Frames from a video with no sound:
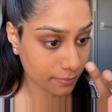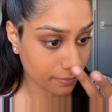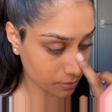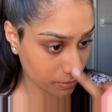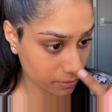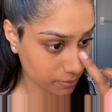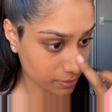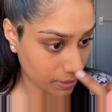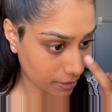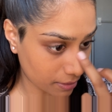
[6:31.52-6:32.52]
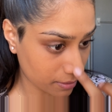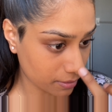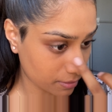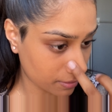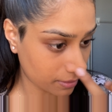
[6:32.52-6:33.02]
Okay,
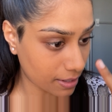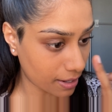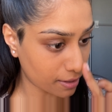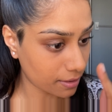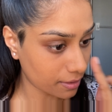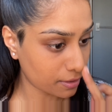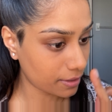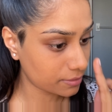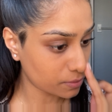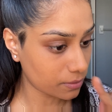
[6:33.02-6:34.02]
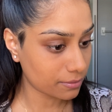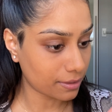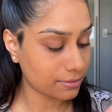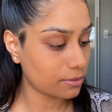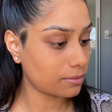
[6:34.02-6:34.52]
yeah, I
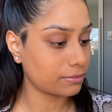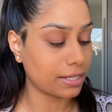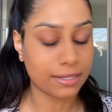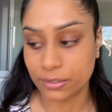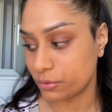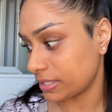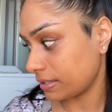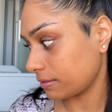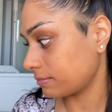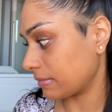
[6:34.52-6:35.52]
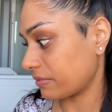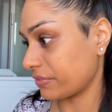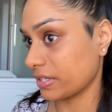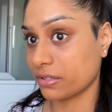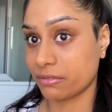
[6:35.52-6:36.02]
don't like using my
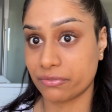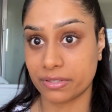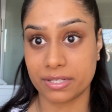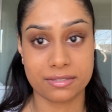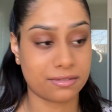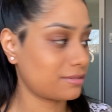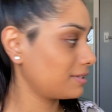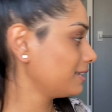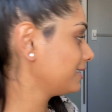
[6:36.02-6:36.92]
finger for this.